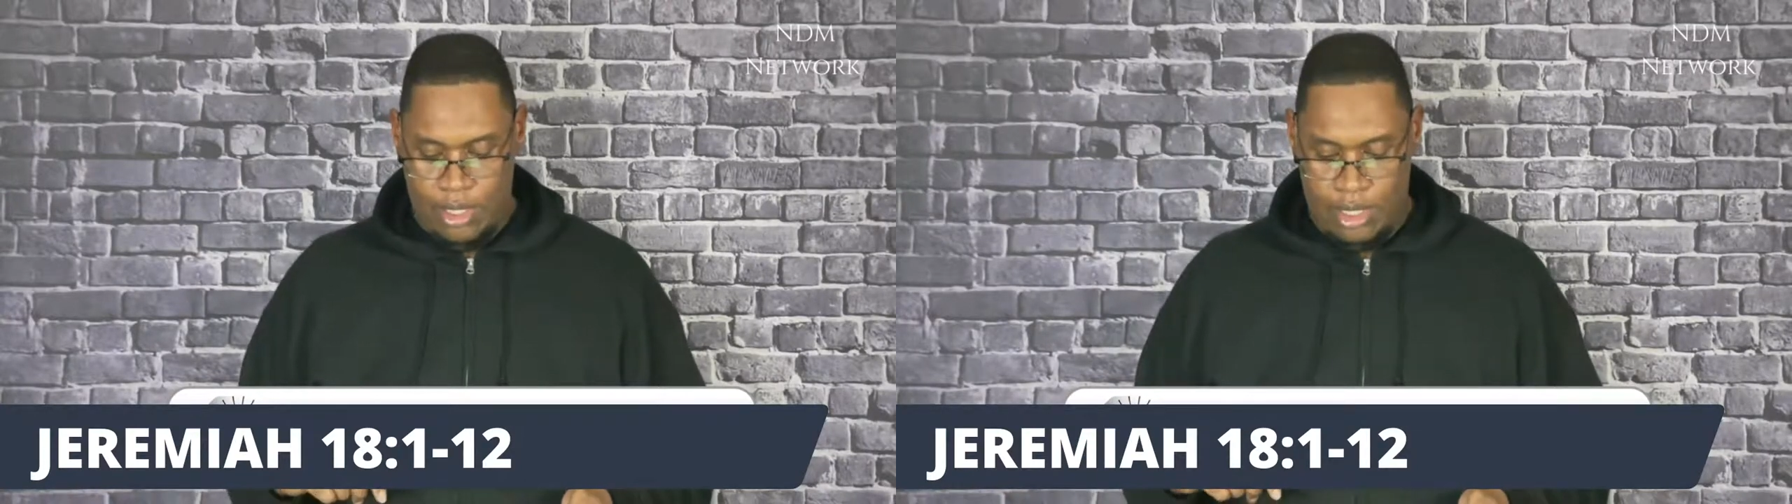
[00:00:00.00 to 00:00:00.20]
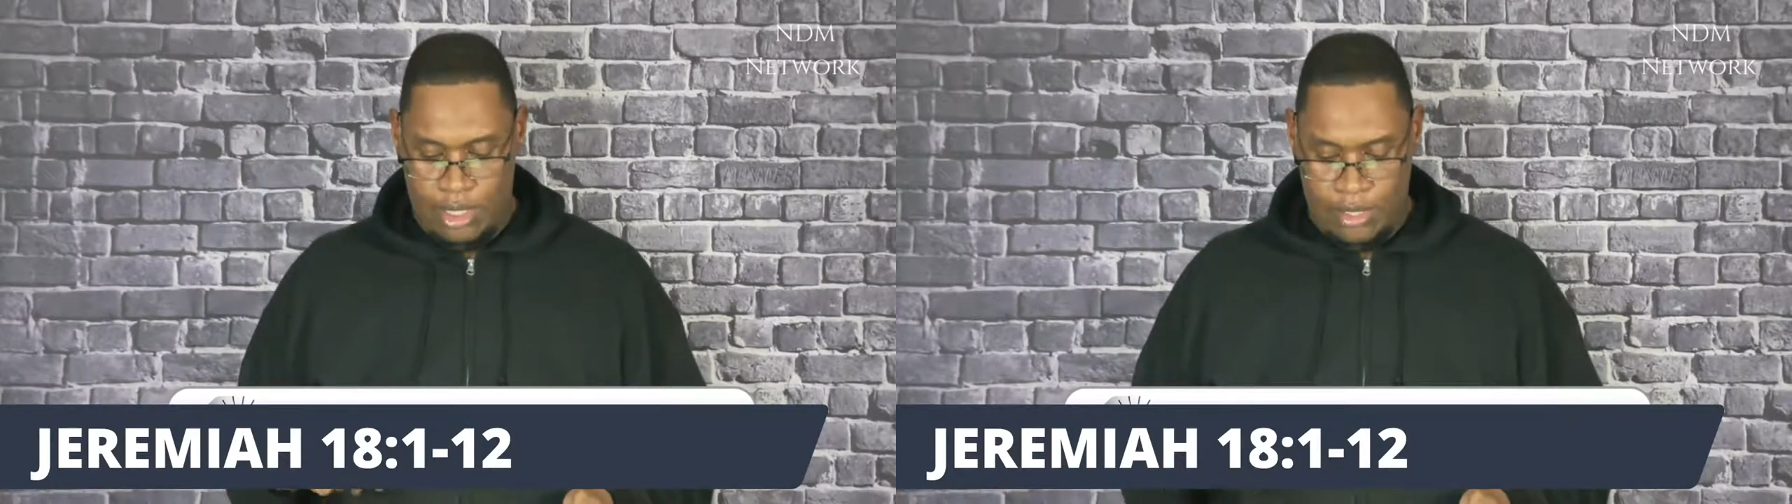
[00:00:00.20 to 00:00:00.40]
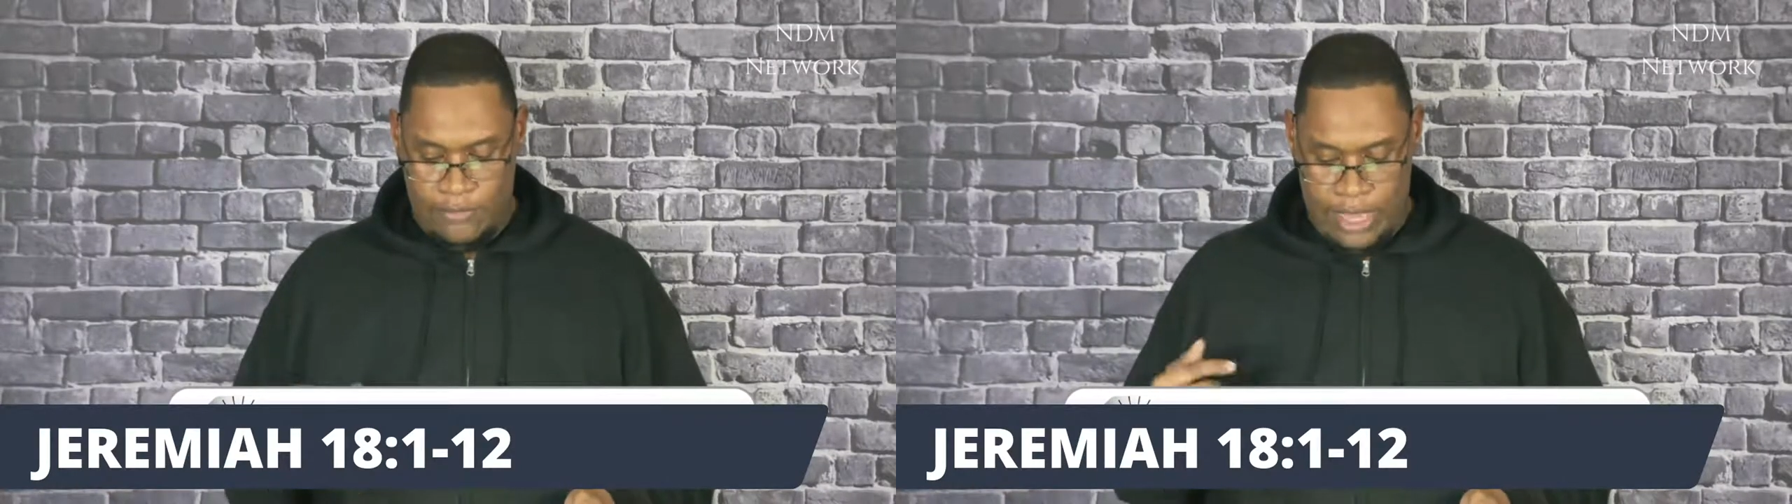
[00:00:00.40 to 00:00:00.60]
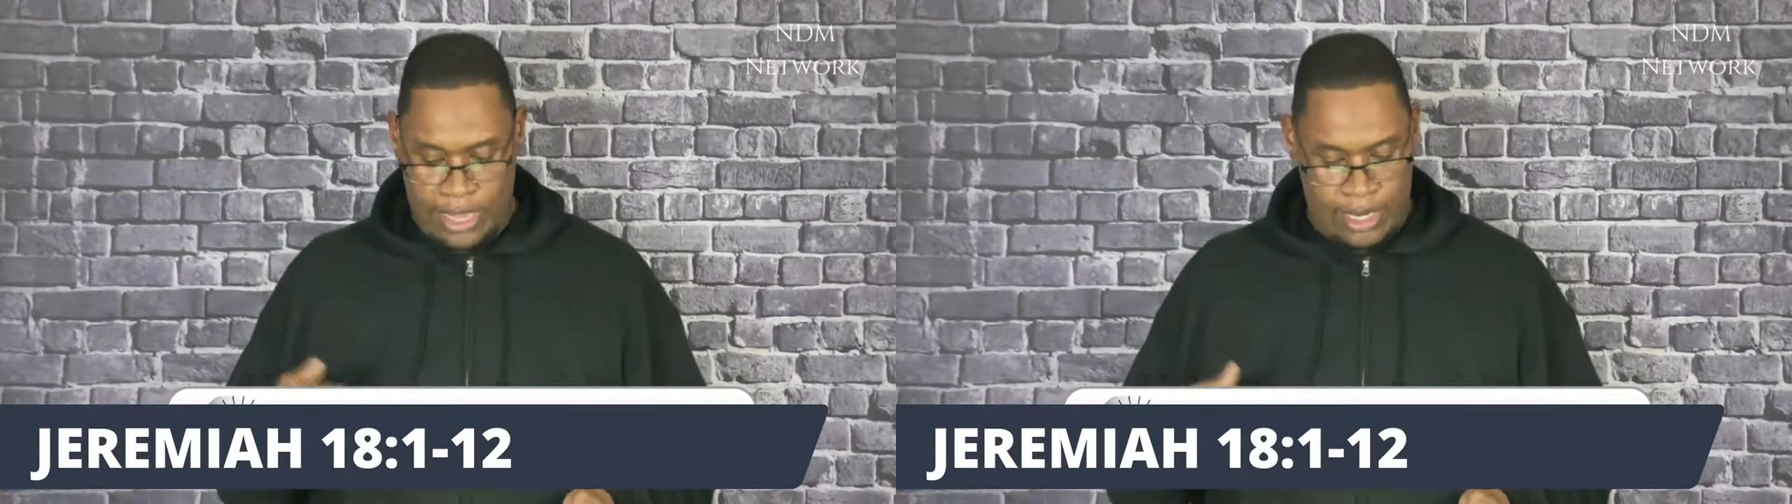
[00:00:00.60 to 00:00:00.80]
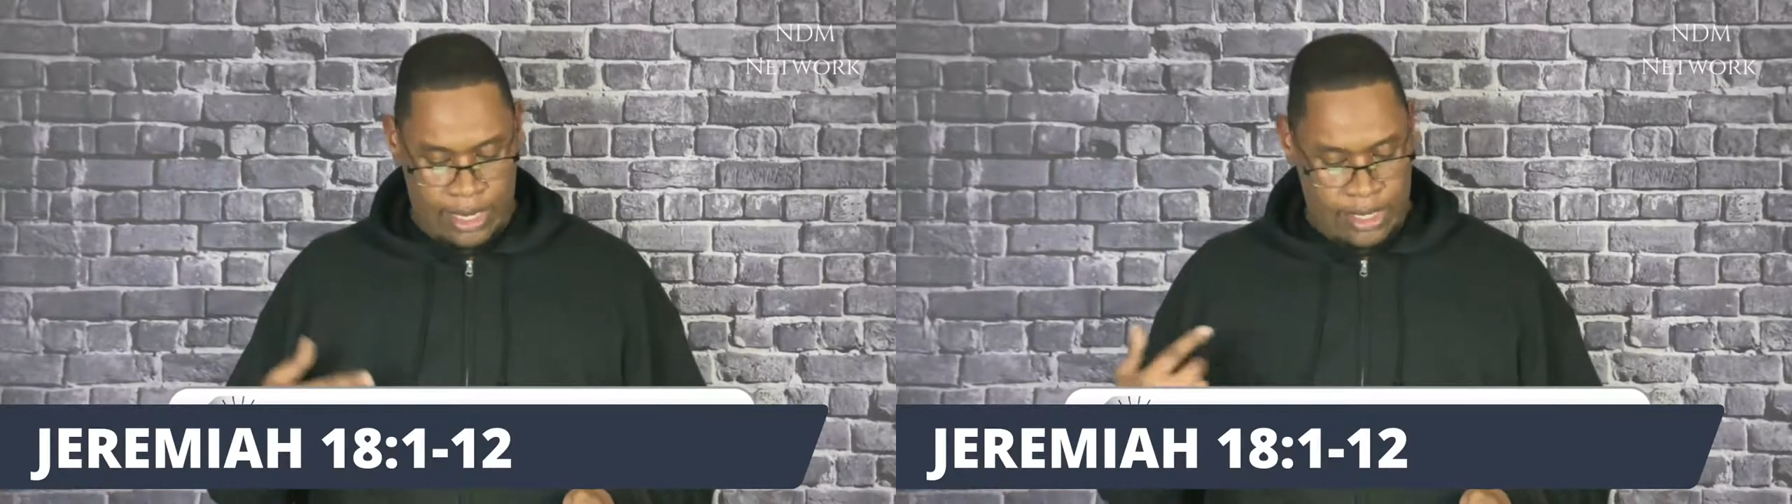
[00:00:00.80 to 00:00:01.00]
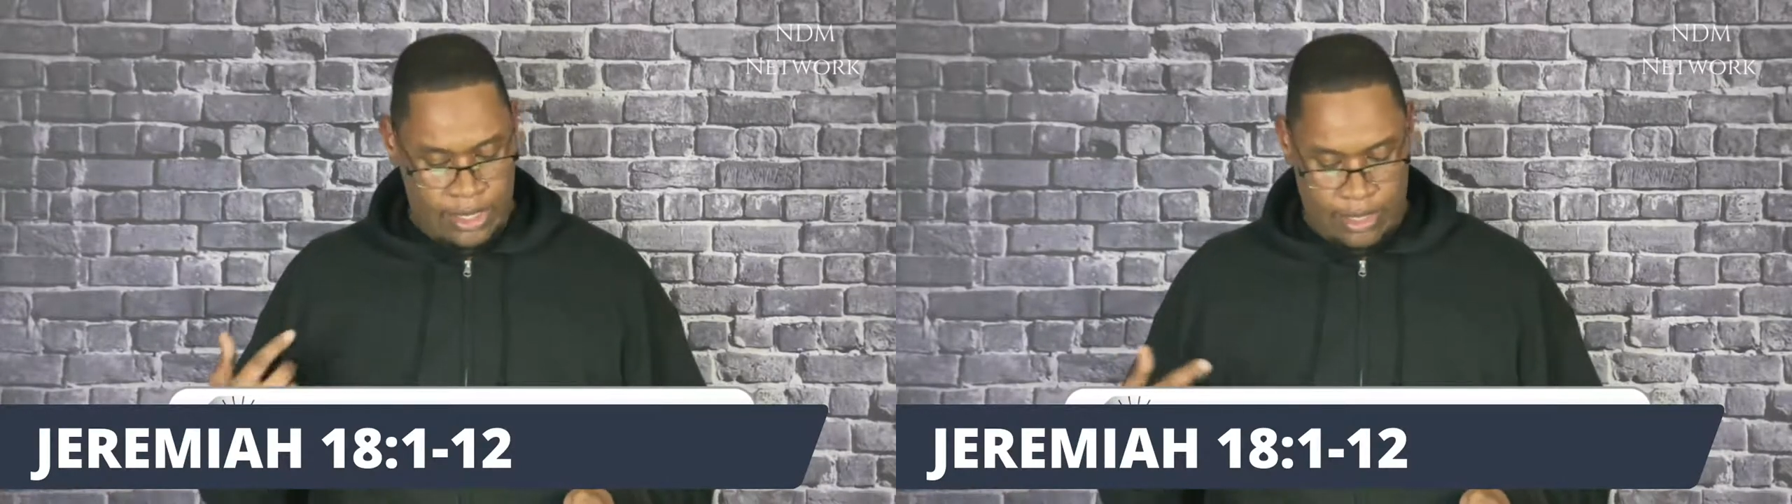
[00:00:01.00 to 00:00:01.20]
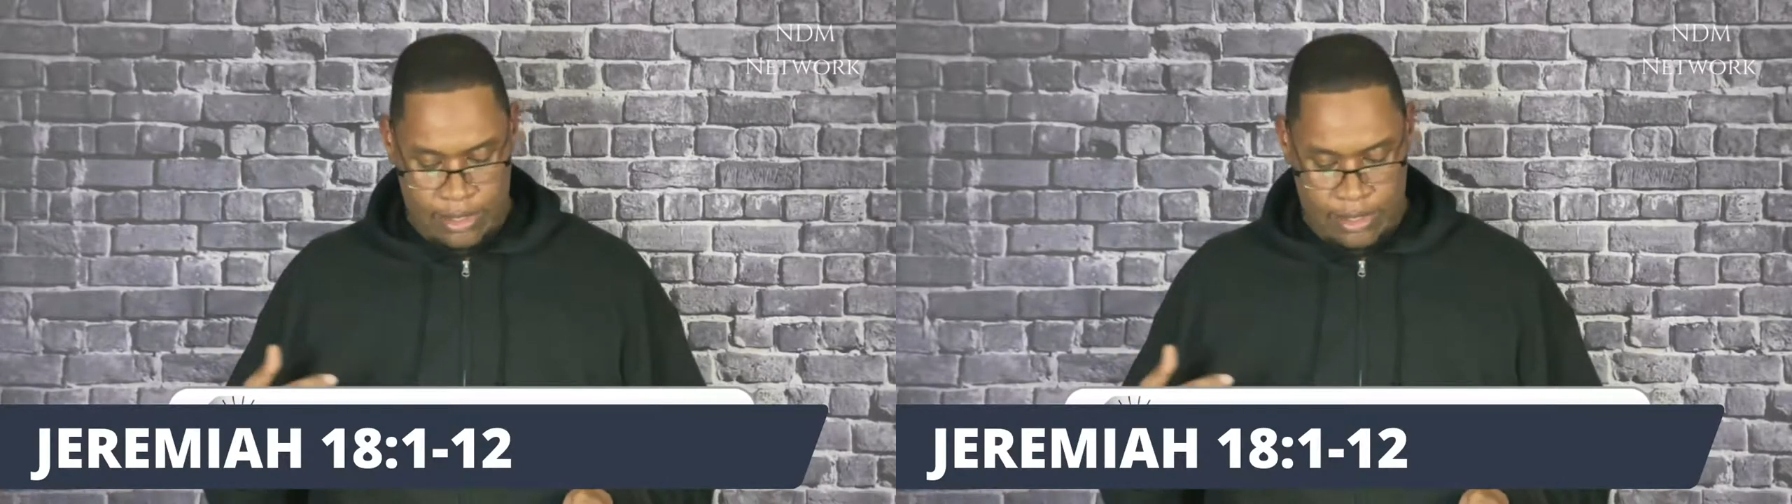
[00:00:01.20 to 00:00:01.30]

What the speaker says: And